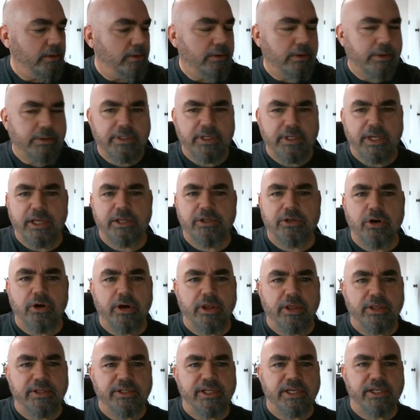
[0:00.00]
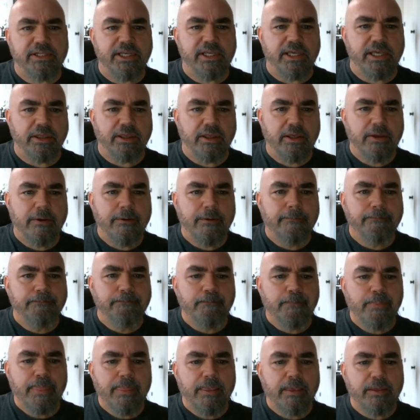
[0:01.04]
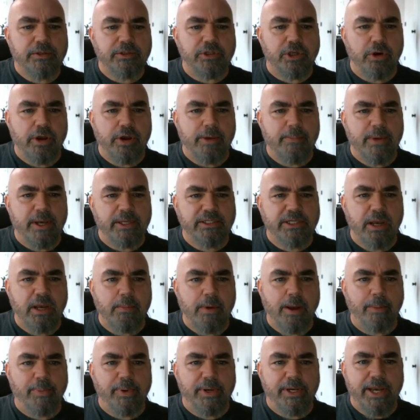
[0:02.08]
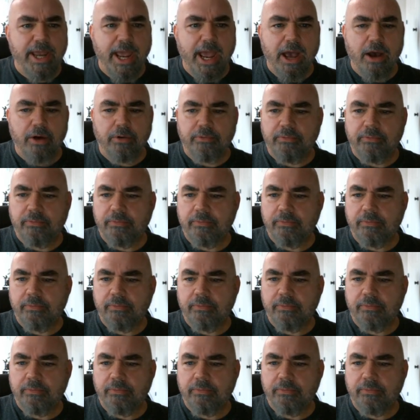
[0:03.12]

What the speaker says: Because today's already the 16th. So it must come up and down.